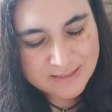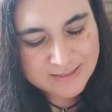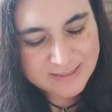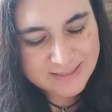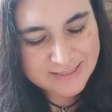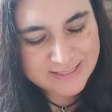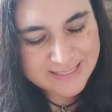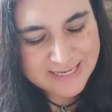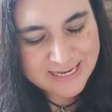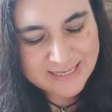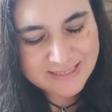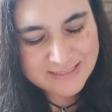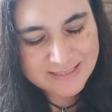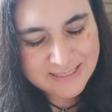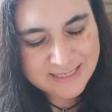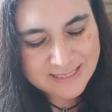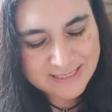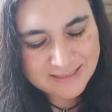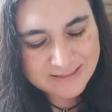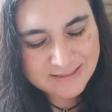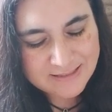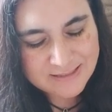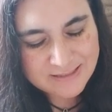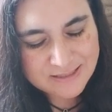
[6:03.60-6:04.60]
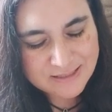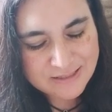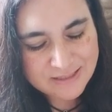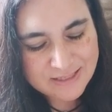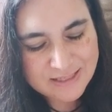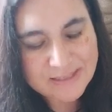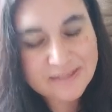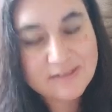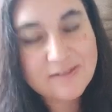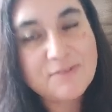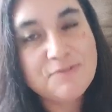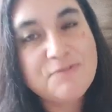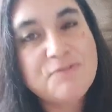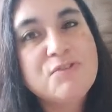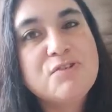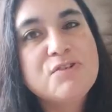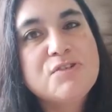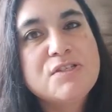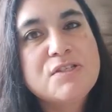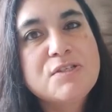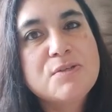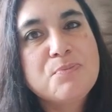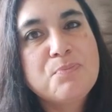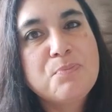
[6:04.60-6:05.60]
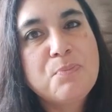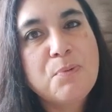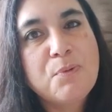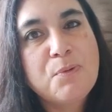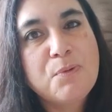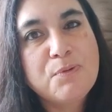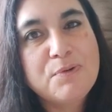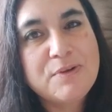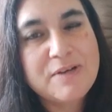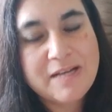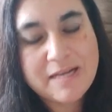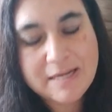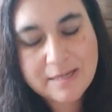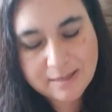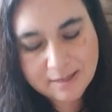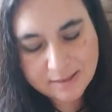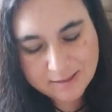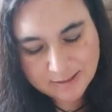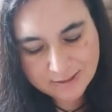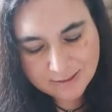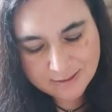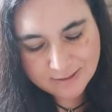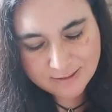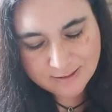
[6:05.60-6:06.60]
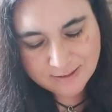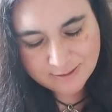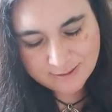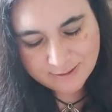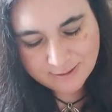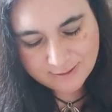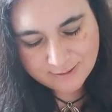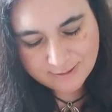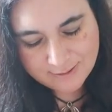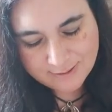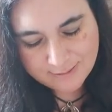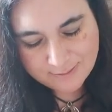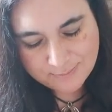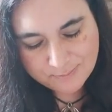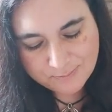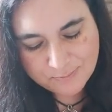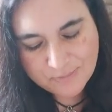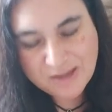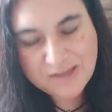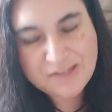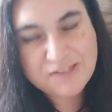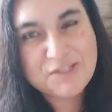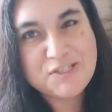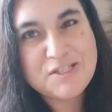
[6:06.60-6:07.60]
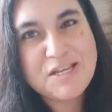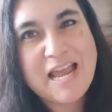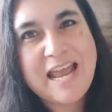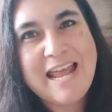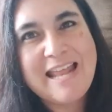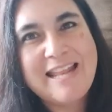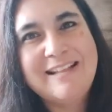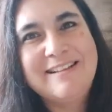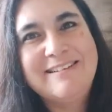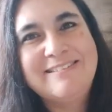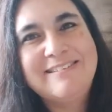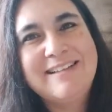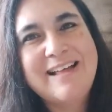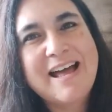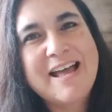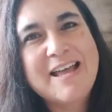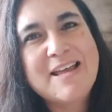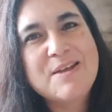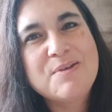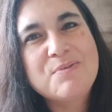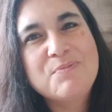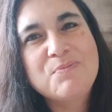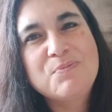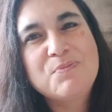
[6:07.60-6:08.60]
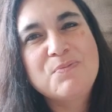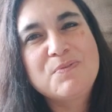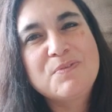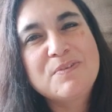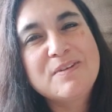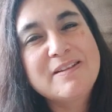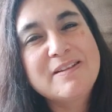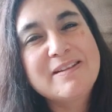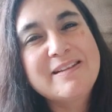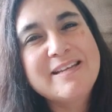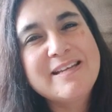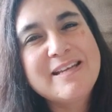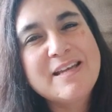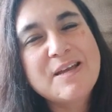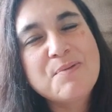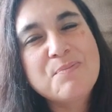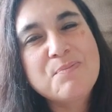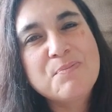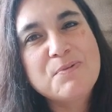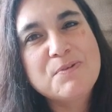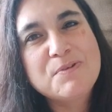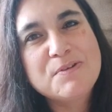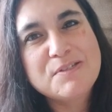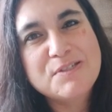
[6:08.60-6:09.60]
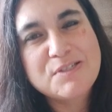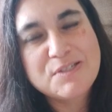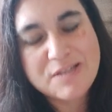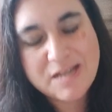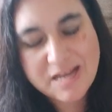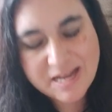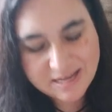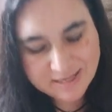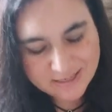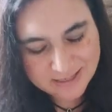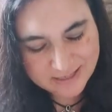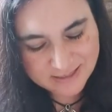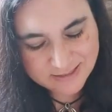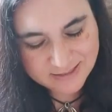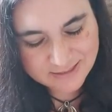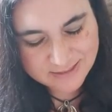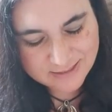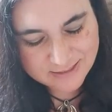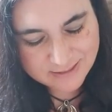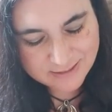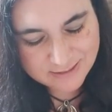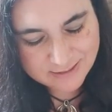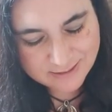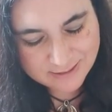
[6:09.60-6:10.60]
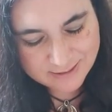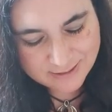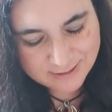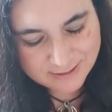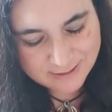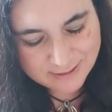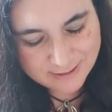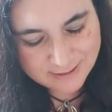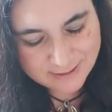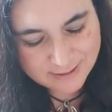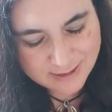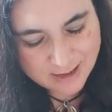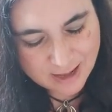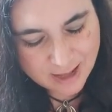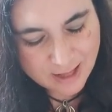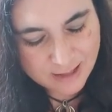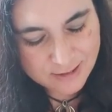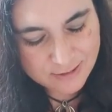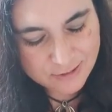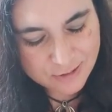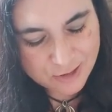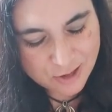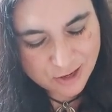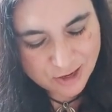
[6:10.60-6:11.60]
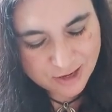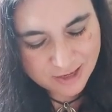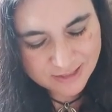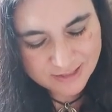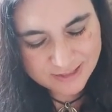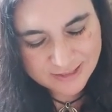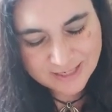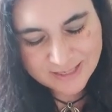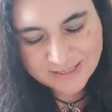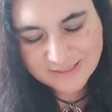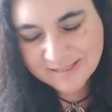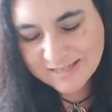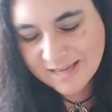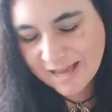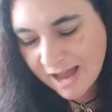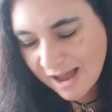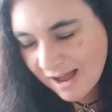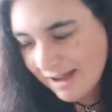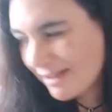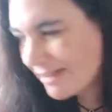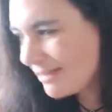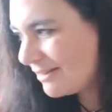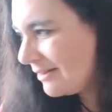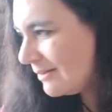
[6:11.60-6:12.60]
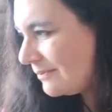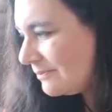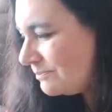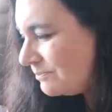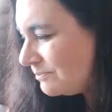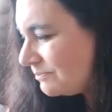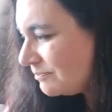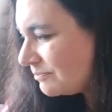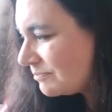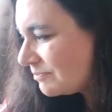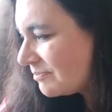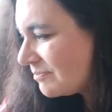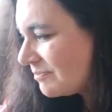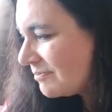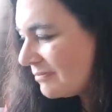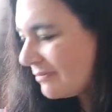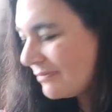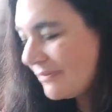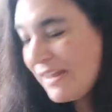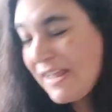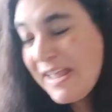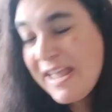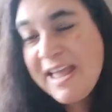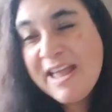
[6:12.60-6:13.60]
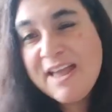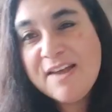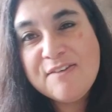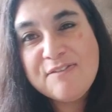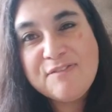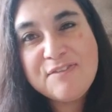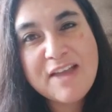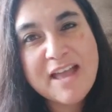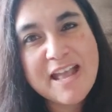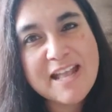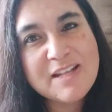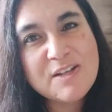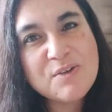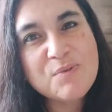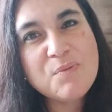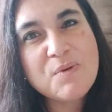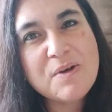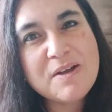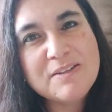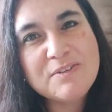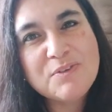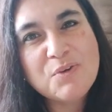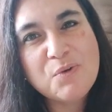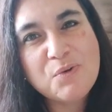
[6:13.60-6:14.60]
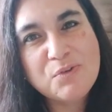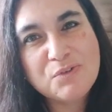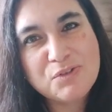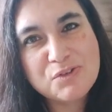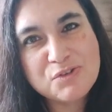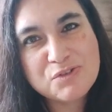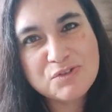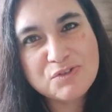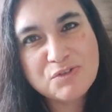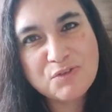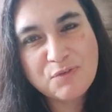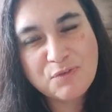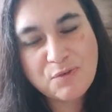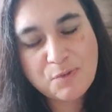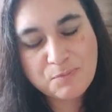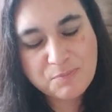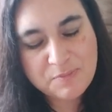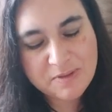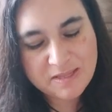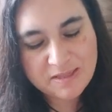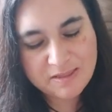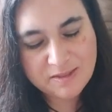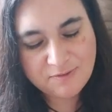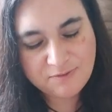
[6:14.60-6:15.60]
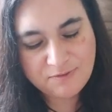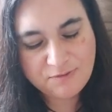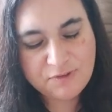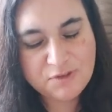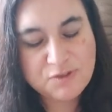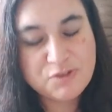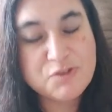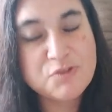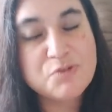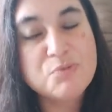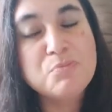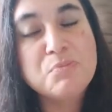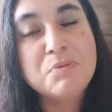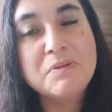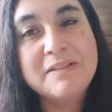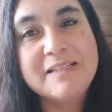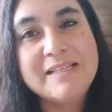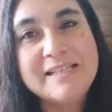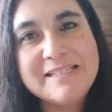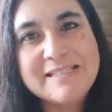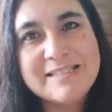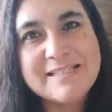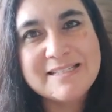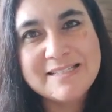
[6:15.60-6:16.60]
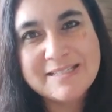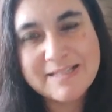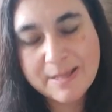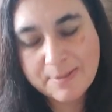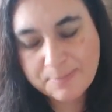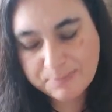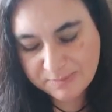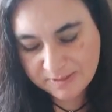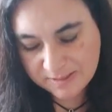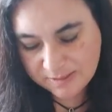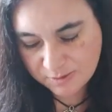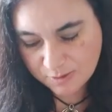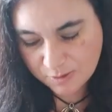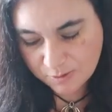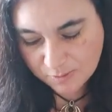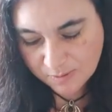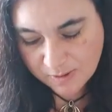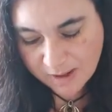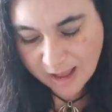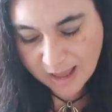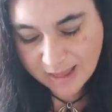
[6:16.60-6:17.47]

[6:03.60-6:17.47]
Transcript: Stacy and Selena, for supporting my channel. I really appreciate it. A lot, a ton. If anyone orders from me in the future, please let me know.